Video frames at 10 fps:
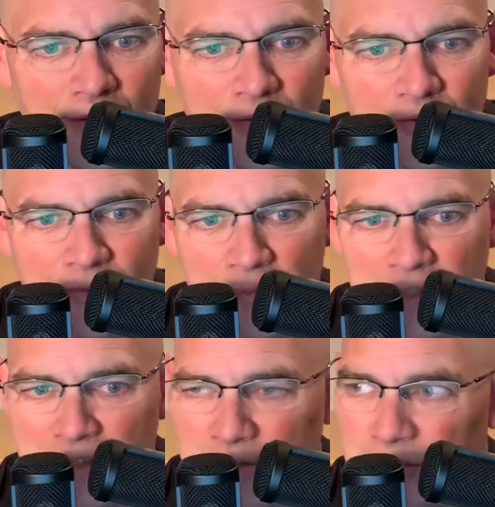from
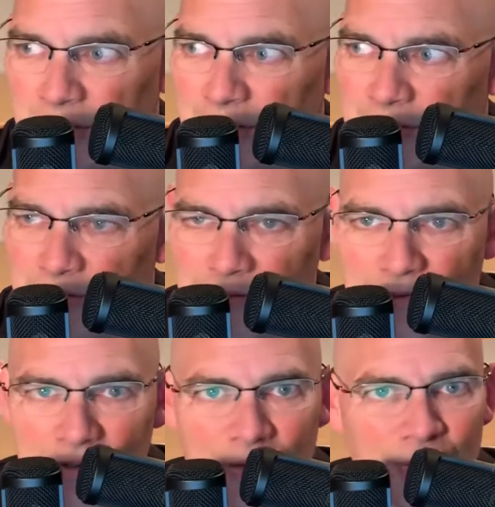addiction to
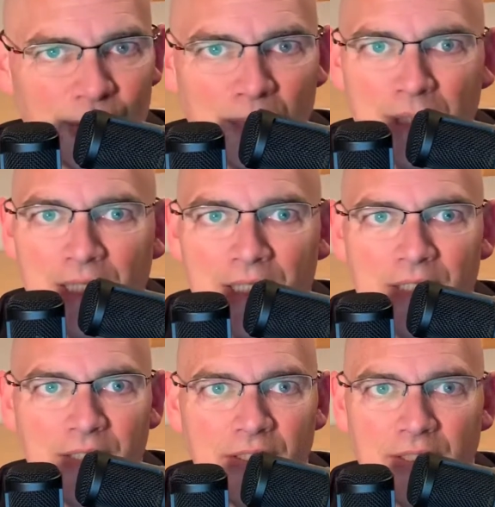social
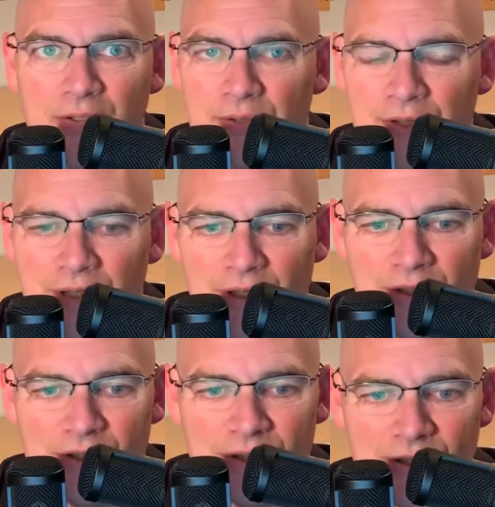media and other
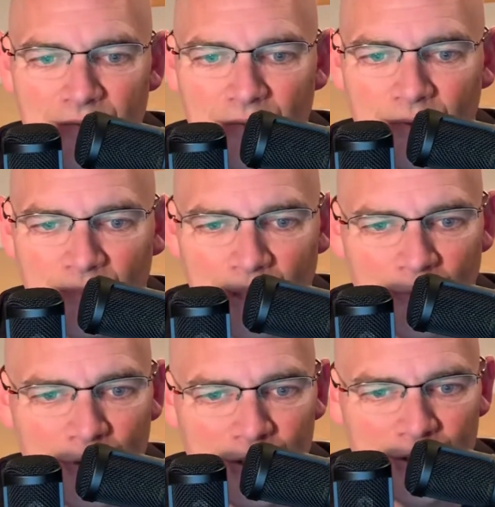things. And
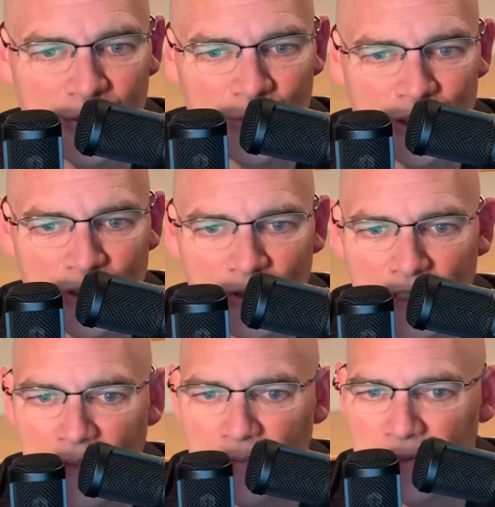we just don't see our
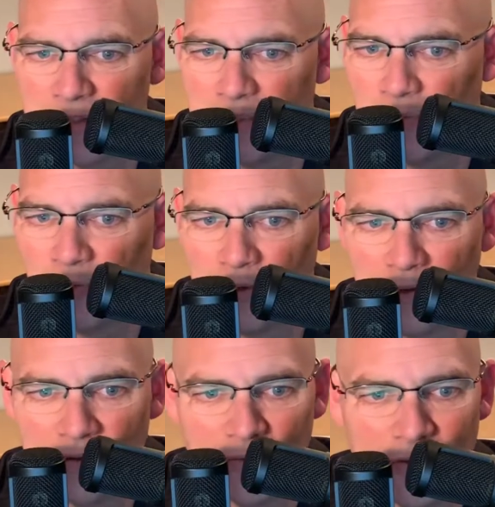neighbors
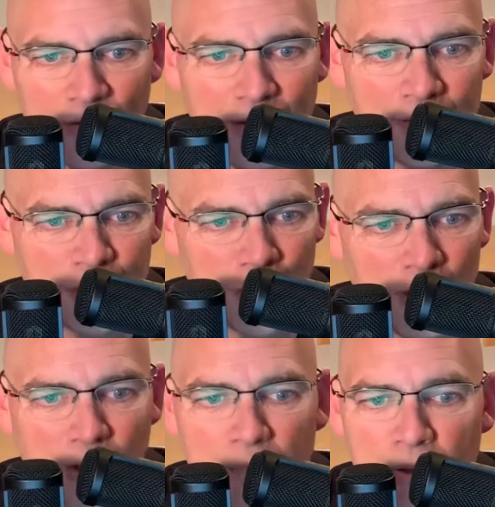anymore. We don't have strong
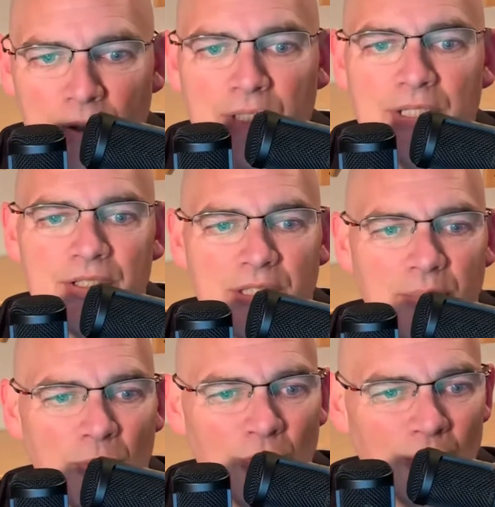communities
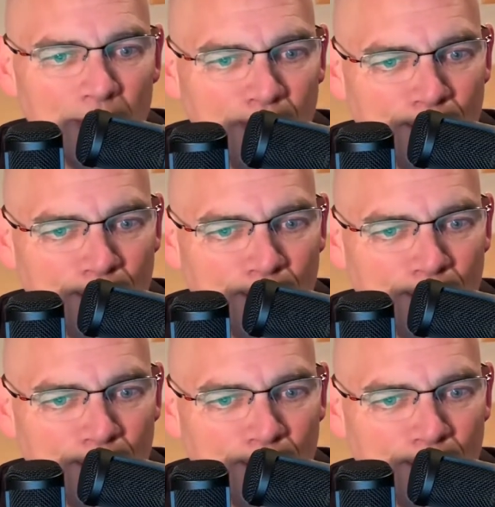anymore.